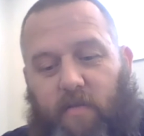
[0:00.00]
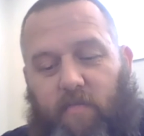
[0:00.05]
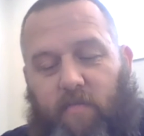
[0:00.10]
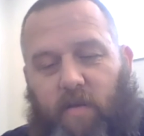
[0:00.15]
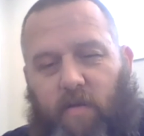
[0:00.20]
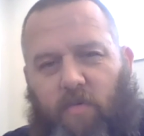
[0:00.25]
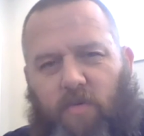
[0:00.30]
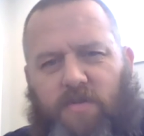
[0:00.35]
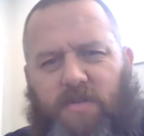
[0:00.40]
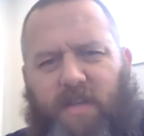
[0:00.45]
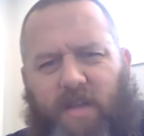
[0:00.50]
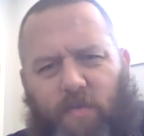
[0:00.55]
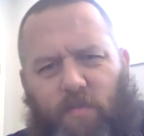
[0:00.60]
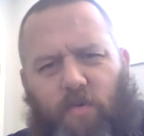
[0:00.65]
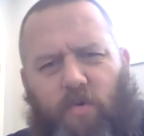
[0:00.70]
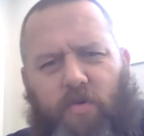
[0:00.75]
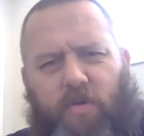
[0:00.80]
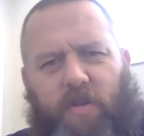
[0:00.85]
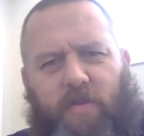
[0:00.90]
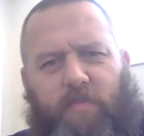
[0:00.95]
I won't say
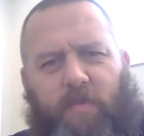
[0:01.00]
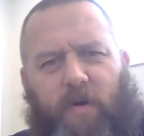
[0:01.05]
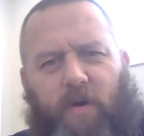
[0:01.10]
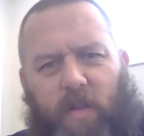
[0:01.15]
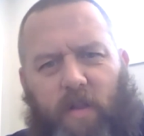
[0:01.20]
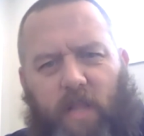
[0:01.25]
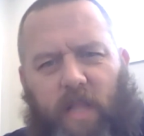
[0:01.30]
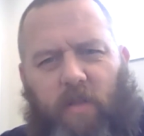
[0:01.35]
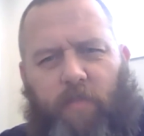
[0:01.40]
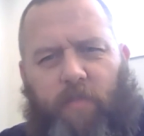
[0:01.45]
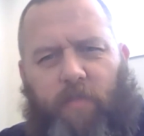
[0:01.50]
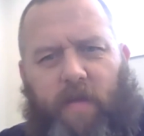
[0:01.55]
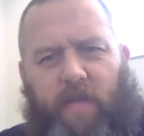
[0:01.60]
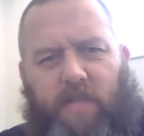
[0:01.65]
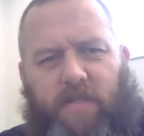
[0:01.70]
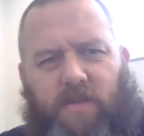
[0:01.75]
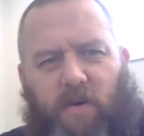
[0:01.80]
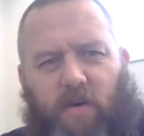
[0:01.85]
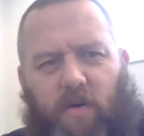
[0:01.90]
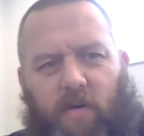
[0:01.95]
worried, but a little bit
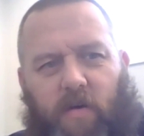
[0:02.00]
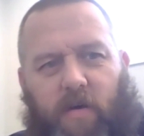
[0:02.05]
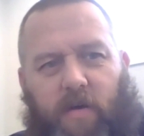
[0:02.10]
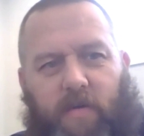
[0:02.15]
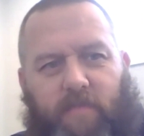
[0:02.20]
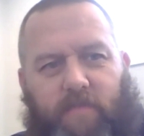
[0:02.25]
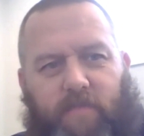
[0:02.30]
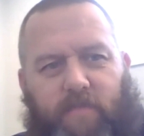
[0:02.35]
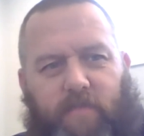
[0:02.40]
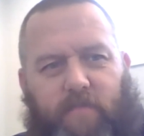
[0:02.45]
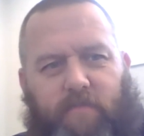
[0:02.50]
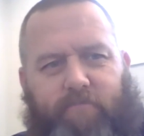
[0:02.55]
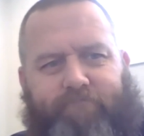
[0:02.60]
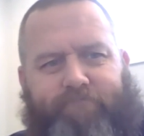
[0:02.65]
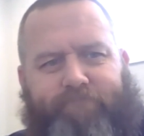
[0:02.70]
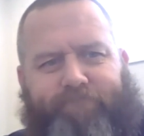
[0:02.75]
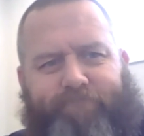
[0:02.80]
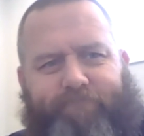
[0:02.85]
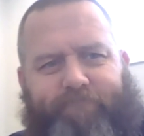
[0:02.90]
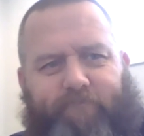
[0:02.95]
sort of,
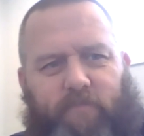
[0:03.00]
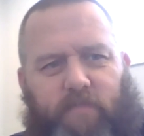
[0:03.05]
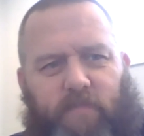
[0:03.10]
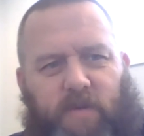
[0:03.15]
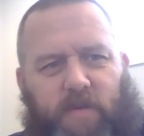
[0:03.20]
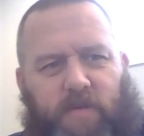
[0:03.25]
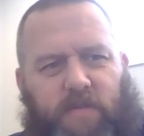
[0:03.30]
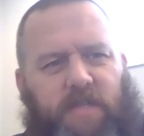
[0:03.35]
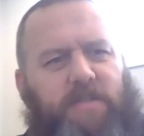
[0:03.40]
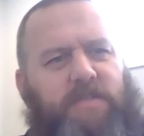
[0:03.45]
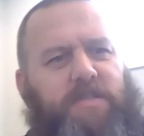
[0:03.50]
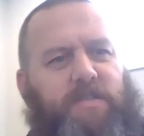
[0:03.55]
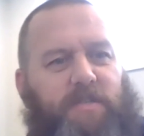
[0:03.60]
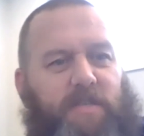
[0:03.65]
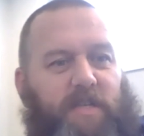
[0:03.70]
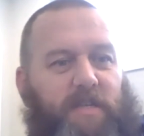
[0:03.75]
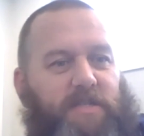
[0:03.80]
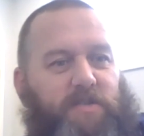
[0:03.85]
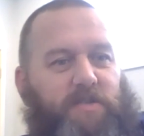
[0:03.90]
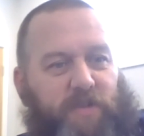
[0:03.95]

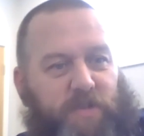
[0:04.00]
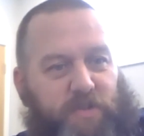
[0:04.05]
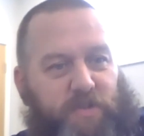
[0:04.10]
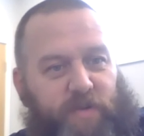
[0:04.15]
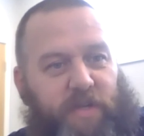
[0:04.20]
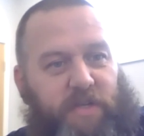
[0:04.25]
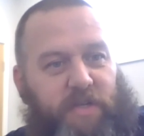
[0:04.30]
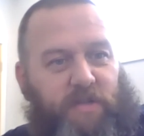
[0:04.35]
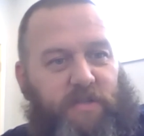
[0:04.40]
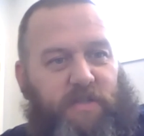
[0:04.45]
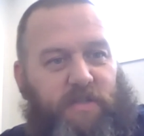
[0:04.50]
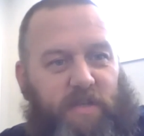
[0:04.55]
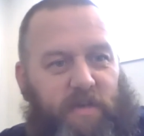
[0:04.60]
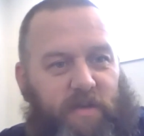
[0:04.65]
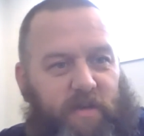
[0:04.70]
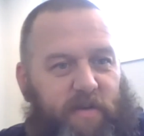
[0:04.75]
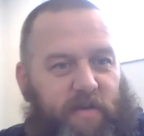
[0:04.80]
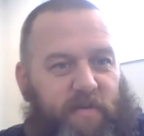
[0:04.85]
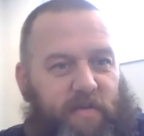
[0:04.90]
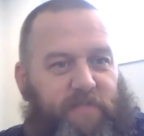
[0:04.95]
since restrictions
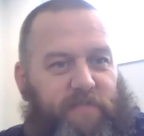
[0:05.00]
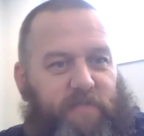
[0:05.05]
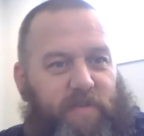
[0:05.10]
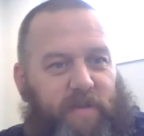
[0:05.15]
are